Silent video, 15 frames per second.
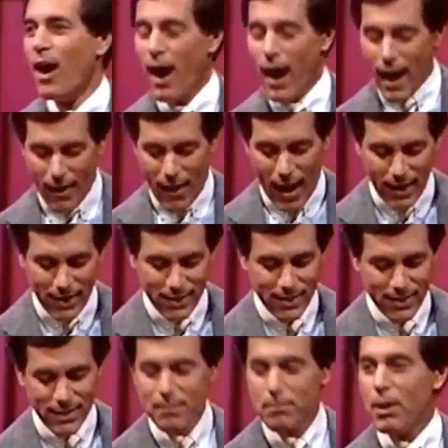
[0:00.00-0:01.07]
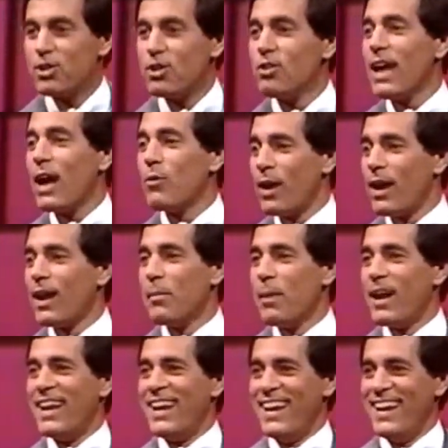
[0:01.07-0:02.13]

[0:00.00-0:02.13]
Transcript: All Great, right. But you'll not run out of money.